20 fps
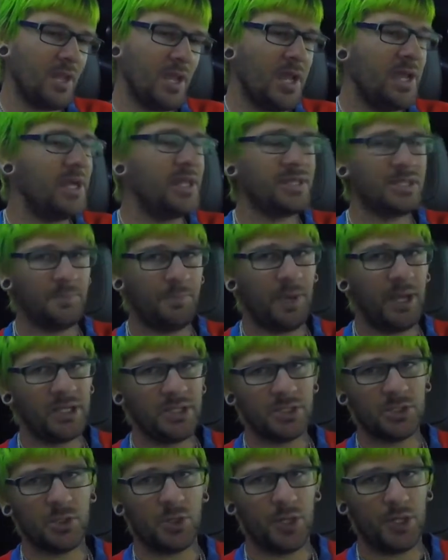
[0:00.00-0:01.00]
And it
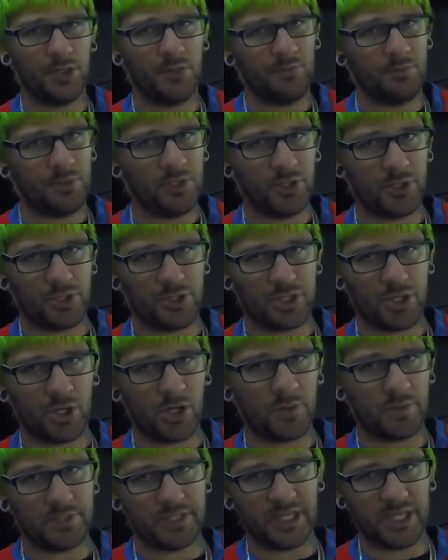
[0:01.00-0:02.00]
depends on your
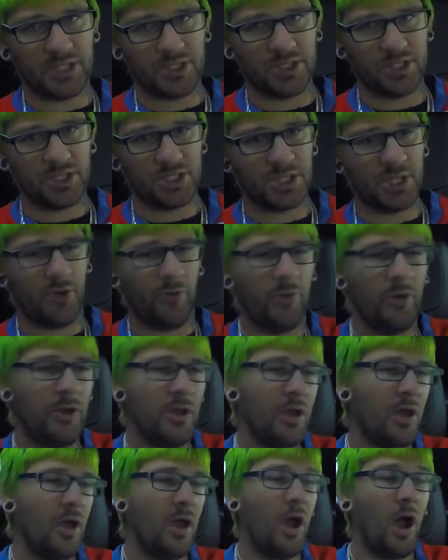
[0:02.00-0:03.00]
circumstances, too.
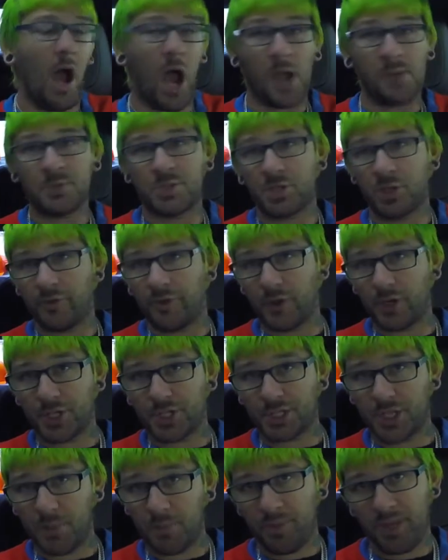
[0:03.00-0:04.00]
I'm sure there are
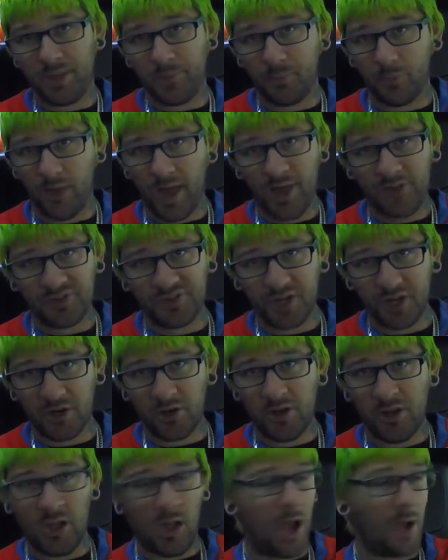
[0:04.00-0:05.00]
some people out
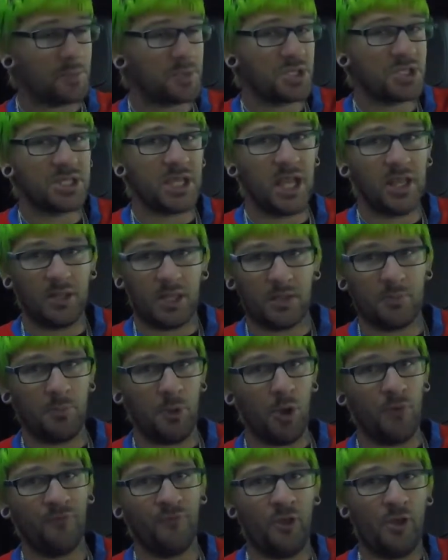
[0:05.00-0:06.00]
there, I'm just saying, like
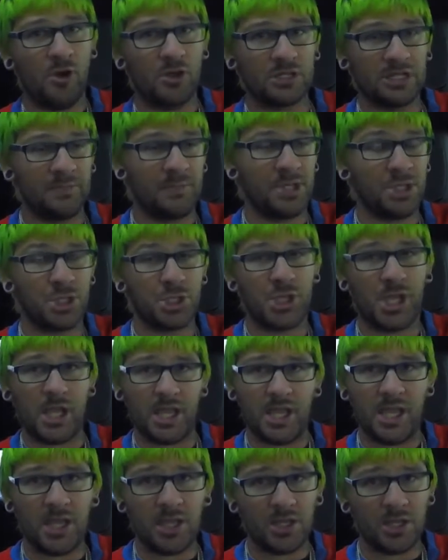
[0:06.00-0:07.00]
Mo Vlogs, I mean,
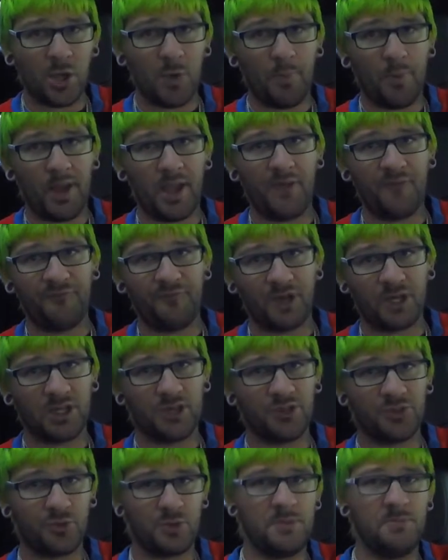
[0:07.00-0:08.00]
shit, he can go buy a
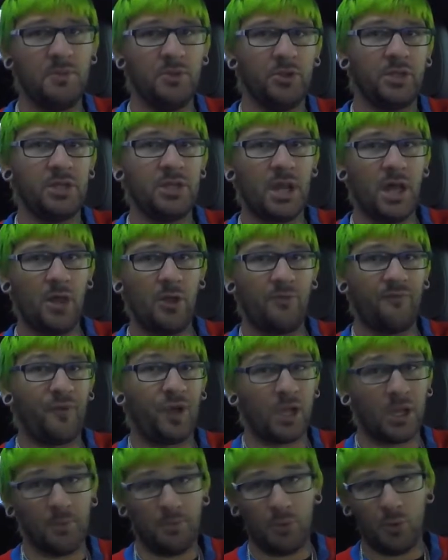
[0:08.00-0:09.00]
fucking $3 million
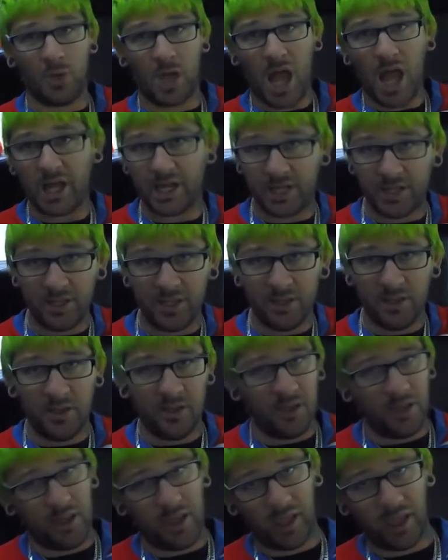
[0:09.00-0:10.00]
fucking Bugatti
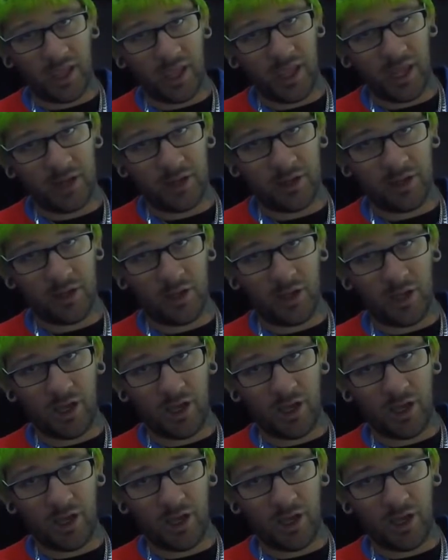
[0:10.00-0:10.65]
and,